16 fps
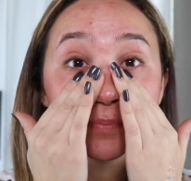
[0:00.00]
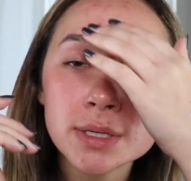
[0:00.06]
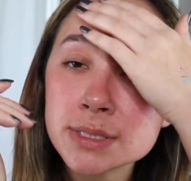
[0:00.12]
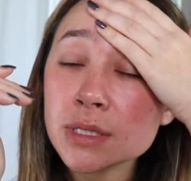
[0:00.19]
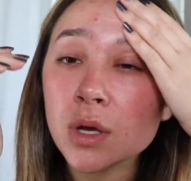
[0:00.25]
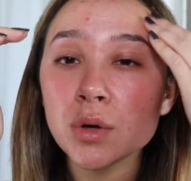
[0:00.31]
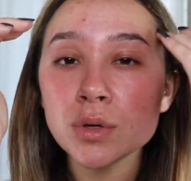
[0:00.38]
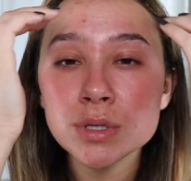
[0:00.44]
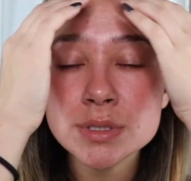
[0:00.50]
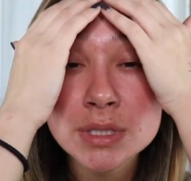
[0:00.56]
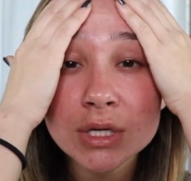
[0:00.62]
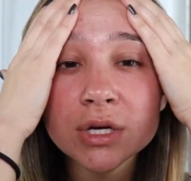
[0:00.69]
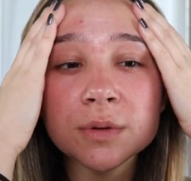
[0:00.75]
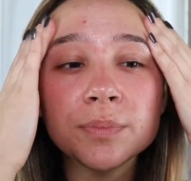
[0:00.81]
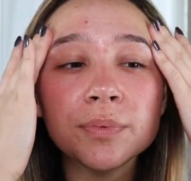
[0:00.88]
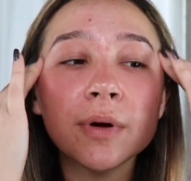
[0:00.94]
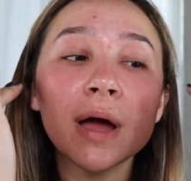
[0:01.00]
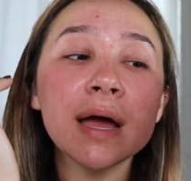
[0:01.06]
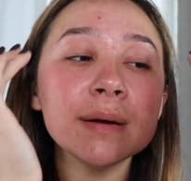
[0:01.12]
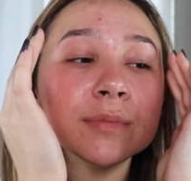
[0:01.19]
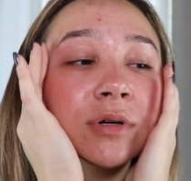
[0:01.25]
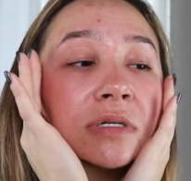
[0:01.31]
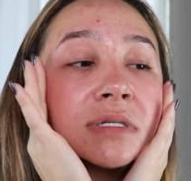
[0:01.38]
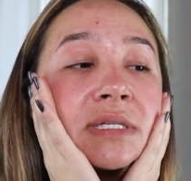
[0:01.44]
So use a good
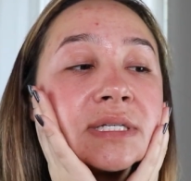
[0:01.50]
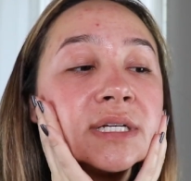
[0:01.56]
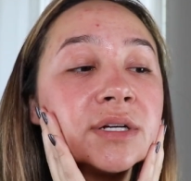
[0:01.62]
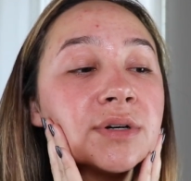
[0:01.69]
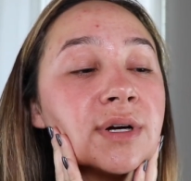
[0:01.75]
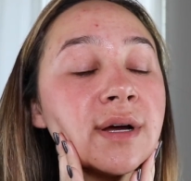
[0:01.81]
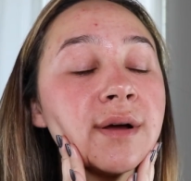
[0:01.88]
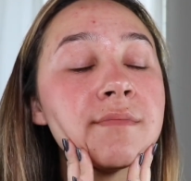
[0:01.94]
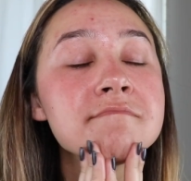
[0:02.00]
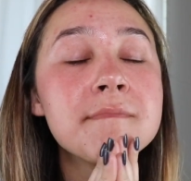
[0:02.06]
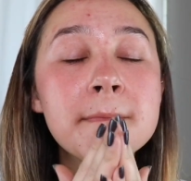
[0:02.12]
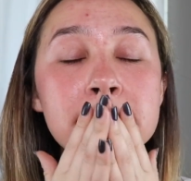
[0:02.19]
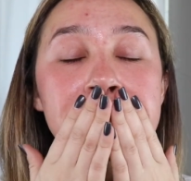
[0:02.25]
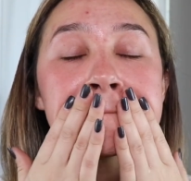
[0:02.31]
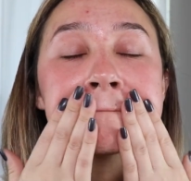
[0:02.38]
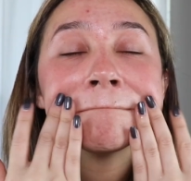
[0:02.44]
primer, serum,